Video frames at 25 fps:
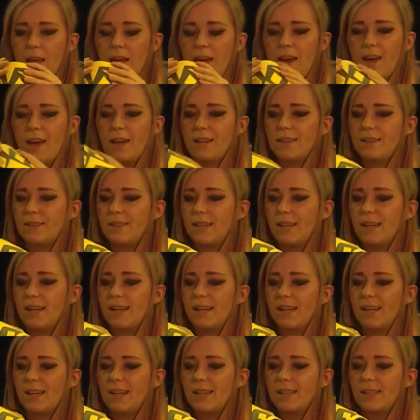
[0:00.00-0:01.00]
and
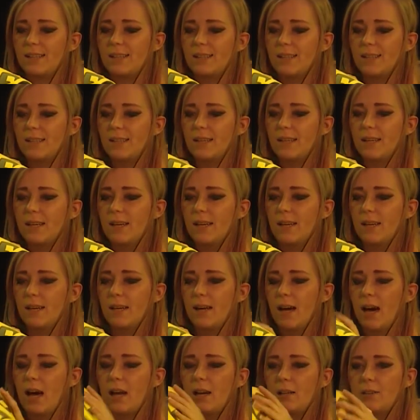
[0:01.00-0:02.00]
a
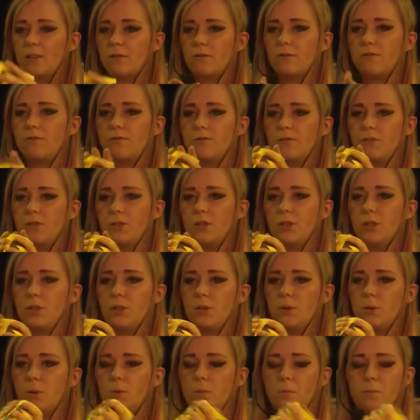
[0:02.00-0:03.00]
lot of
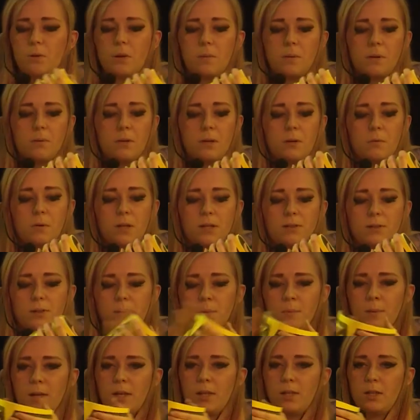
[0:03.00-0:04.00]
you probably want to
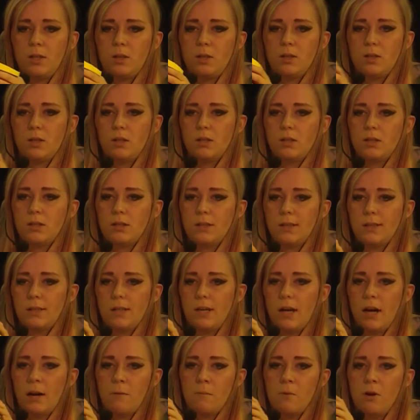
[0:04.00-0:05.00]
make your
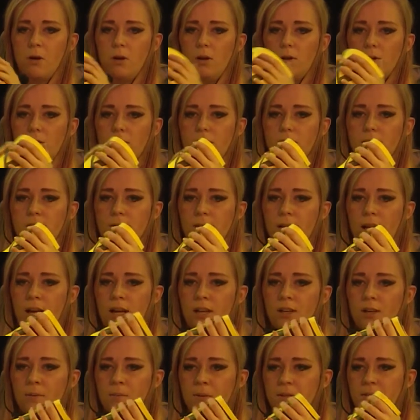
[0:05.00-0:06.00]
armor looks a
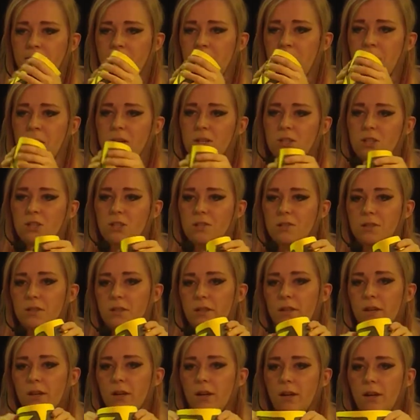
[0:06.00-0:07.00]
little bit damaged.
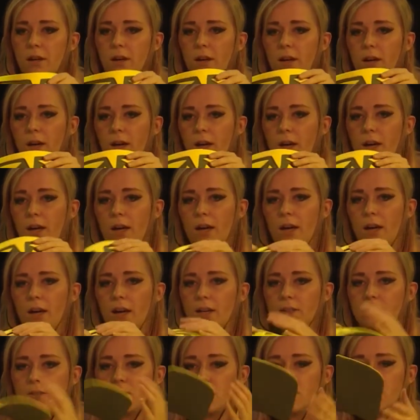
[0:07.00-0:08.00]

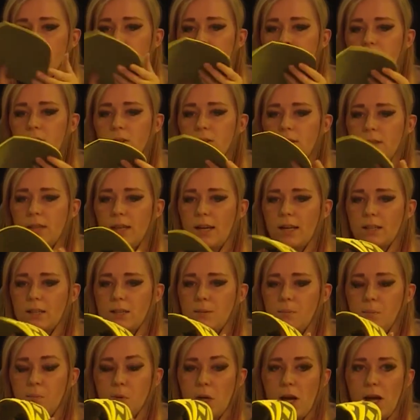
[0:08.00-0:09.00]
So it's not
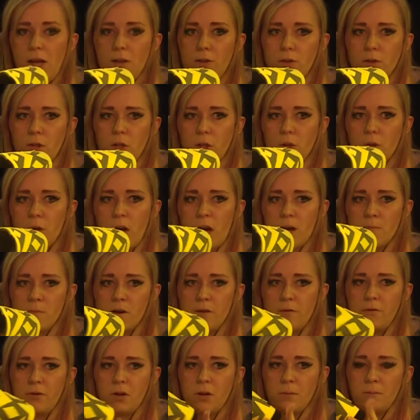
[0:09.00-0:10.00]
that brand new
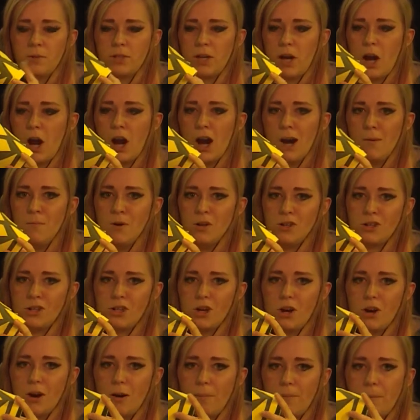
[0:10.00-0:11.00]
armor from the armor
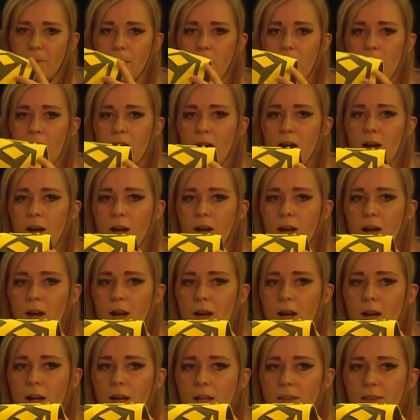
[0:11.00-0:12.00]
shop.
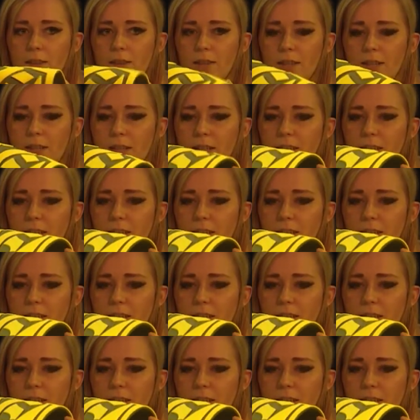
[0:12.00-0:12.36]
And